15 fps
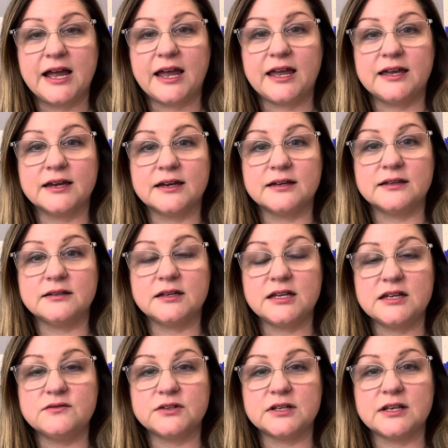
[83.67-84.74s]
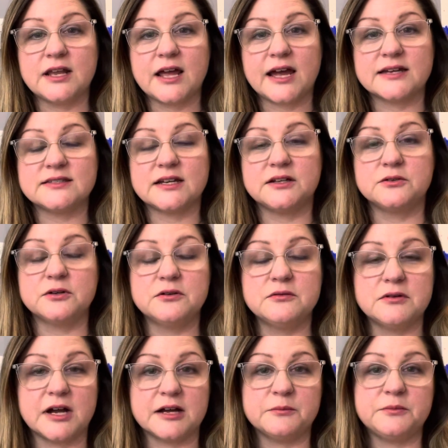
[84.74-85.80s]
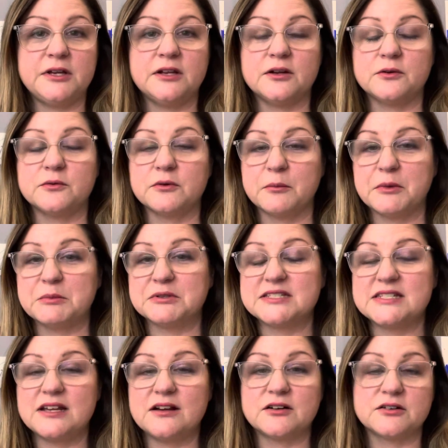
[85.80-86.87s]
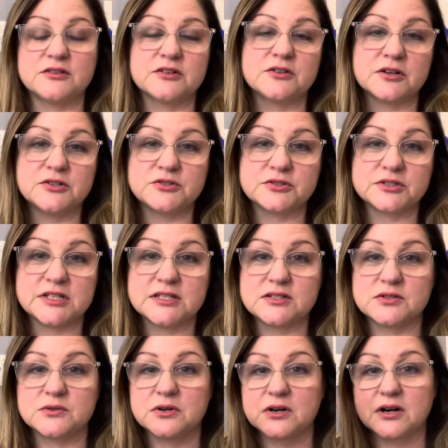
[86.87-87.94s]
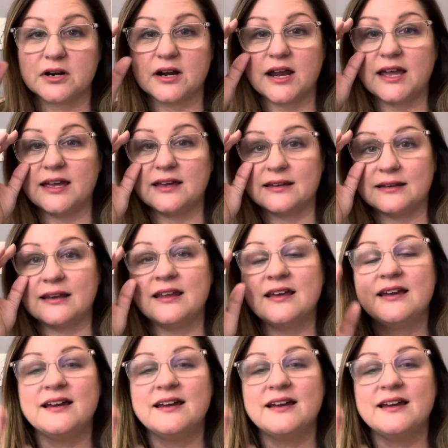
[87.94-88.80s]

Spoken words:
And even as I grew up, remembered seeing her in the grocery store, and